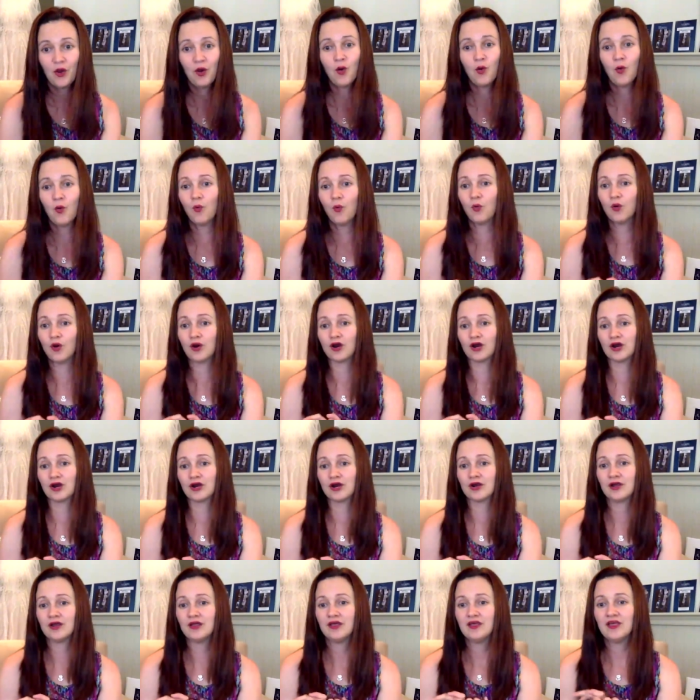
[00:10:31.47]

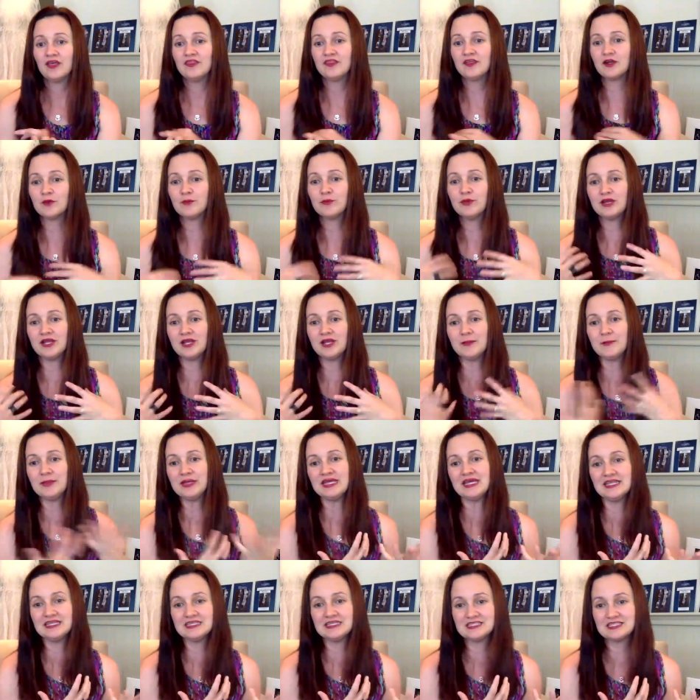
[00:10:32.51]
or they're putting
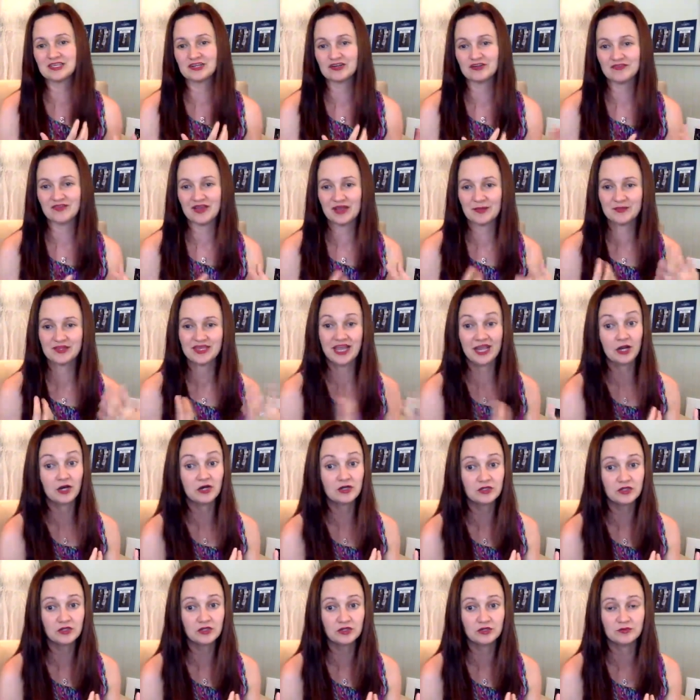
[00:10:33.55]
pins that are family
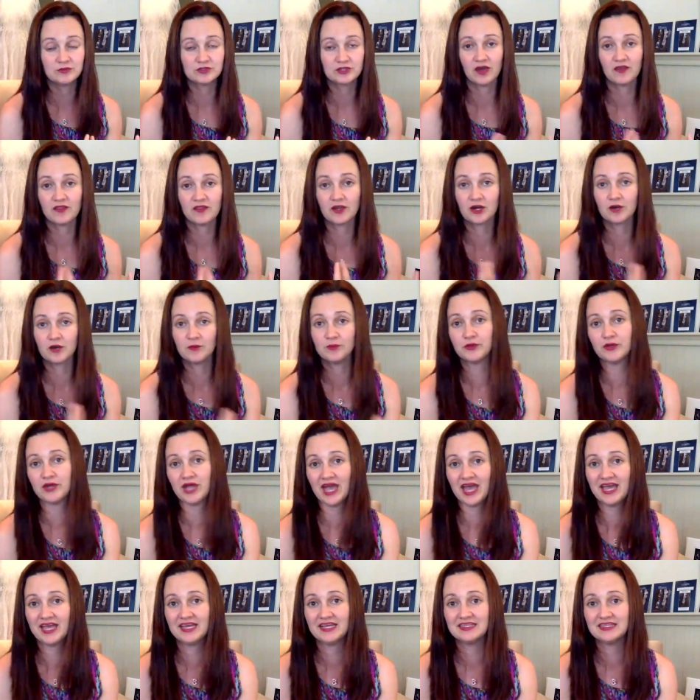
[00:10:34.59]
heirlooms on their
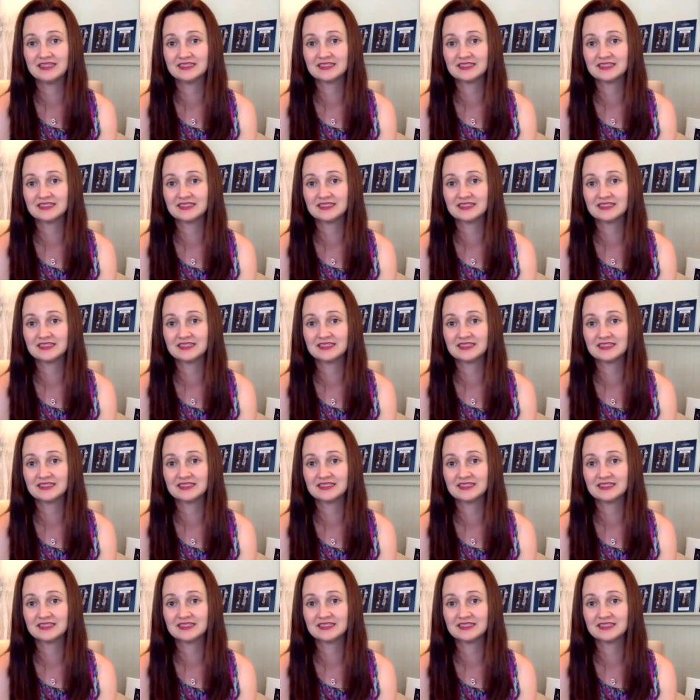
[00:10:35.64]
bouquets.